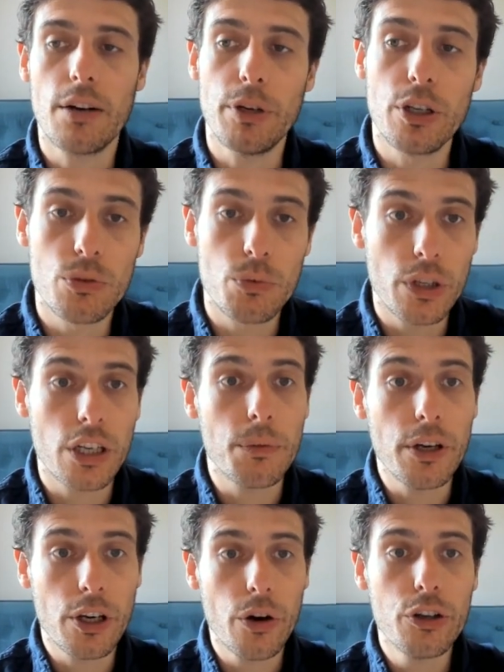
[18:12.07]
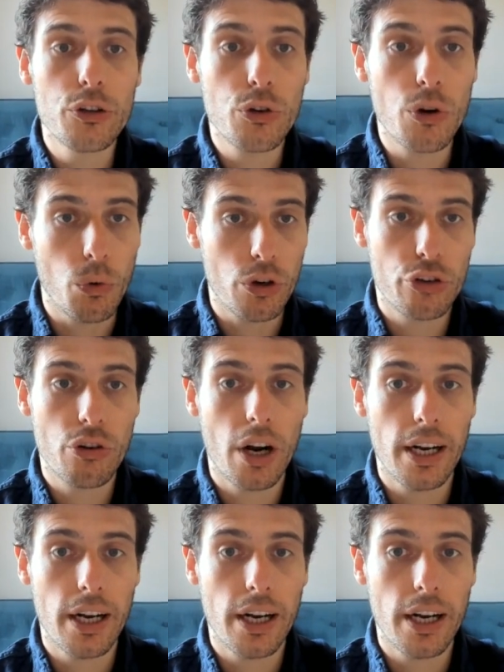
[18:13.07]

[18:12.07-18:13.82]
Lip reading: because we're going to be going through a water trine